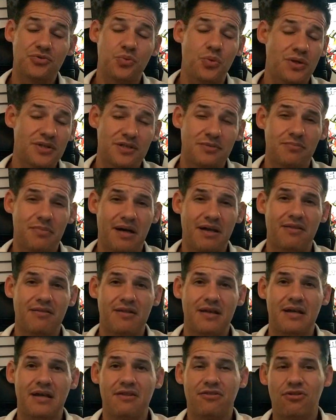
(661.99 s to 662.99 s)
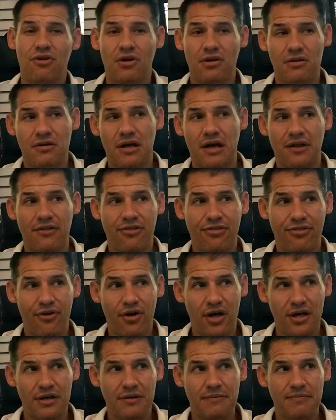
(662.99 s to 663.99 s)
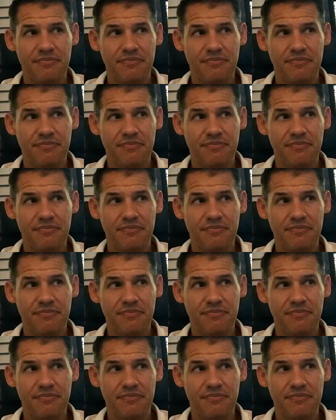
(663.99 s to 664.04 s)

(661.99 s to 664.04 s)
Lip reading: wasn't my thing. I thought